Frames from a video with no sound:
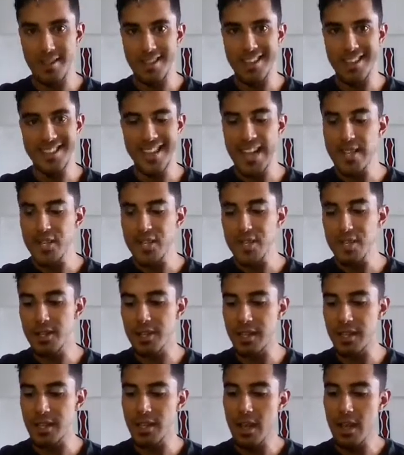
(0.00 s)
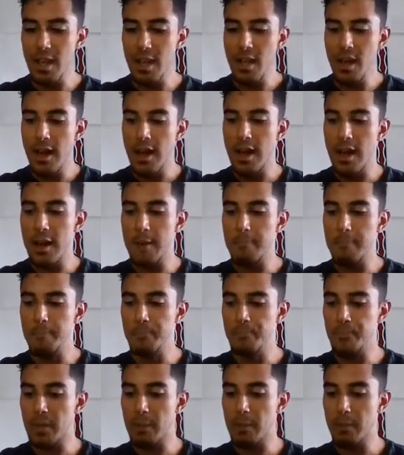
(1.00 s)
intentionally,
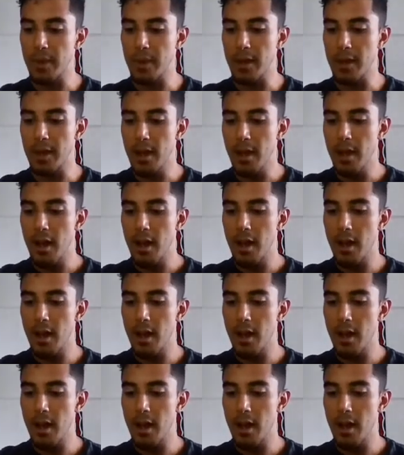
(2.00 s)
but